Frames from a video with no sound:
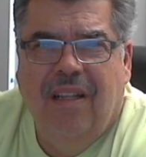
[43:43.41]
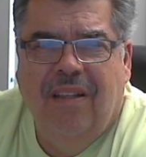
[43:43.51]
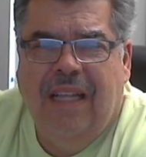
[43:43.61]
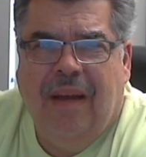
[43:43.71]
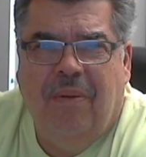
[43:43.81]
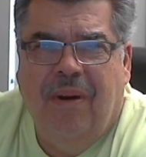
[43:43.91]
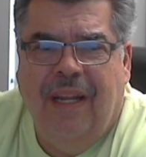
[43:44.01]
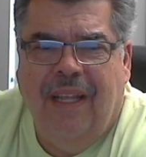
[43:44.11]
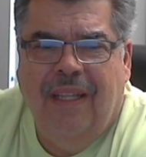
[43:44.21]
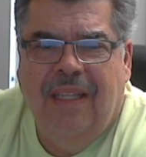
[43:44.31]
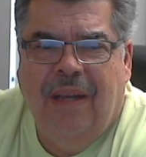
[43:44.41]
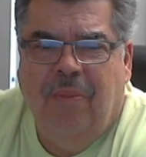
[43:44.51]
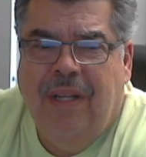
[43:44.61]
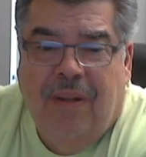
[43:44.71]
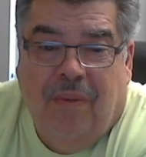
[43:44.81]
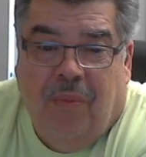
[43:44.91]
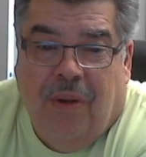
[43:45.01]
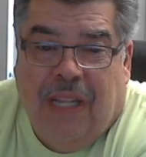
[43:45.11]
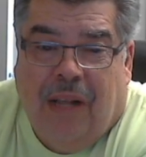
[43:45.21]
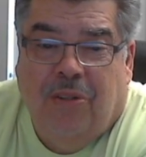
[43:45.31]
that way that we do,
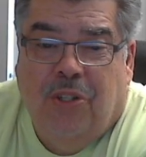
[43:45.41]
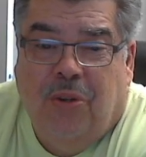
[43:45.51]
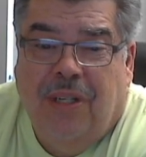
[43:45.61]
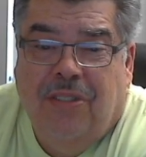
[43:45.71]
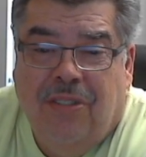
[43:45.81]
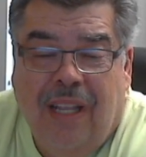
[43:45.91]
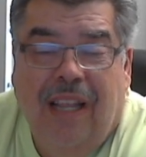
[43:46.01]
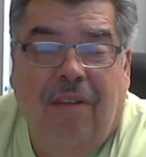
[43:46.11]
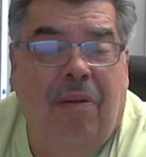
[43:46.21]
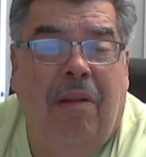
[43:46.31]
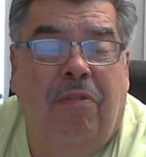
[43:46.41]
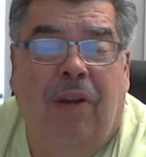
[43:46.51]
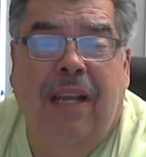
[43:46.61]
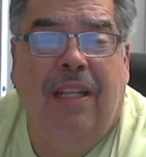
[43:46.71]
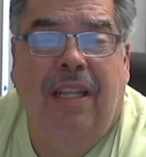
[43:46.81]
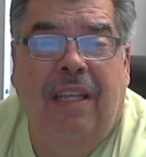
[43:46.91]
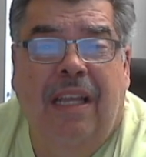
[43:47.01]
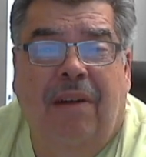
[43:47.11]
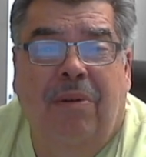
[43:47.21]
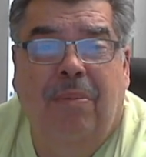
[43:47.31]
without choice. F- frankly,
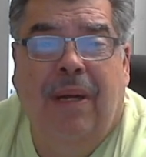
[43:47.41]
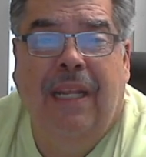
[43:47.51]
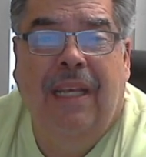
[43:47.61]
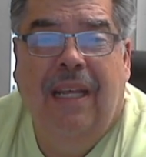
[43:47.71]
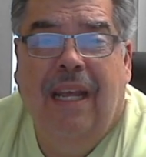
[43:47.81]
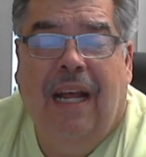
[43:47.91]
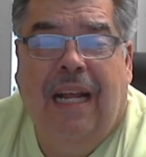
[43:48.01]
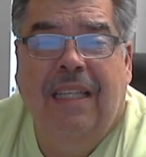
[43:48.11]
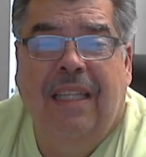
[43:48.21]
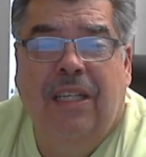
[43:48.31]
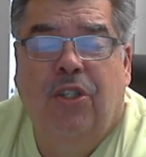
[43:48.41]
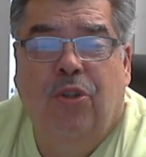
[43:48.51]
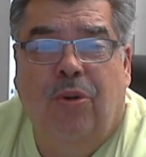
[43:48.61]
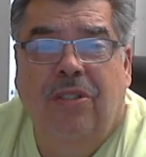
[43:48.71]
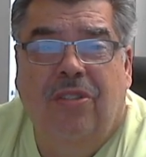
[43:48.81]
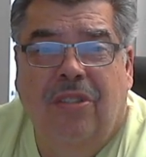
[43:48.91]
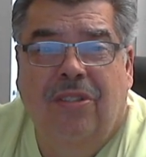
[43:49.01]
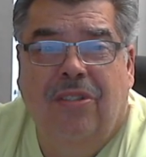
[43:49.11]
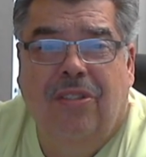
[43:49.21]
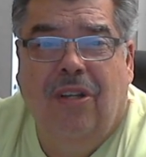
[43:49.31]
everybody, I think
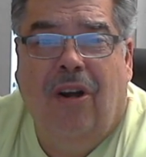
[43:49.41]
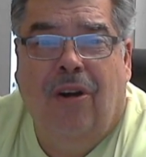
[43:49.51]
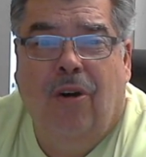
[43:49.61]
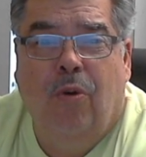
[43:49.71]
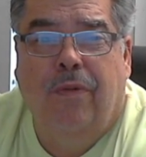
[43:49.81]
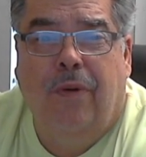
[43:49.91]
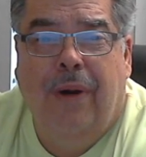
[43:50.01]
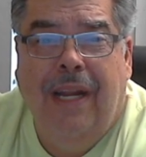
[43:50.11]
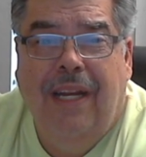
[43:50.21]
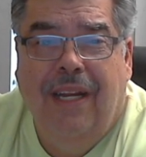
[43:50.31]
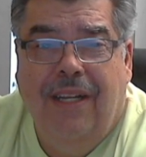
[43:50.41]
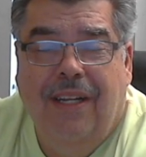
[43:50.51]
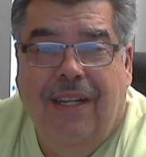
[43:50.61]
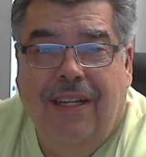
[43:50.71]
choices are overrated.